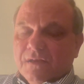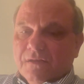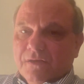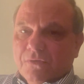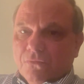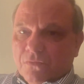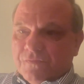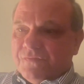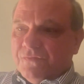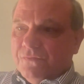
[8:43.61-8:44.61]
they
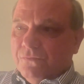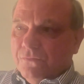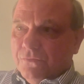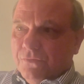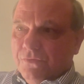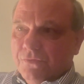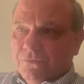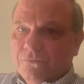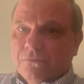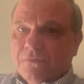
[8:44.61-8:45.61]
also
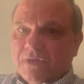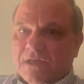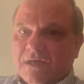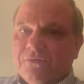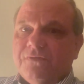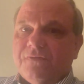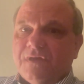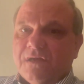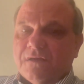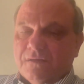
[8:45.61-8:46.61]
knew on how to
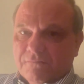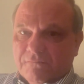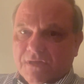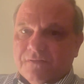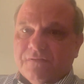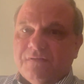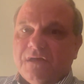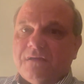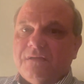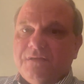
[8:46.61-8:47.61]
target and where to
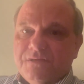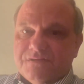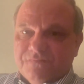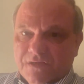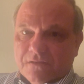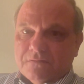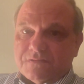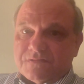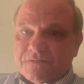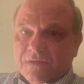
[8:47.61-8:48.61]
target these
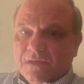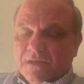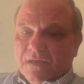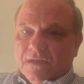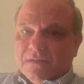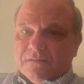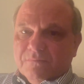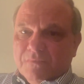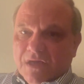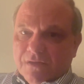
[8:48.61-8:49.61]
vehicles. The
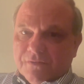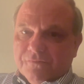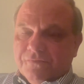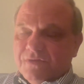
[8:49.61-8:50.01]
Marder, for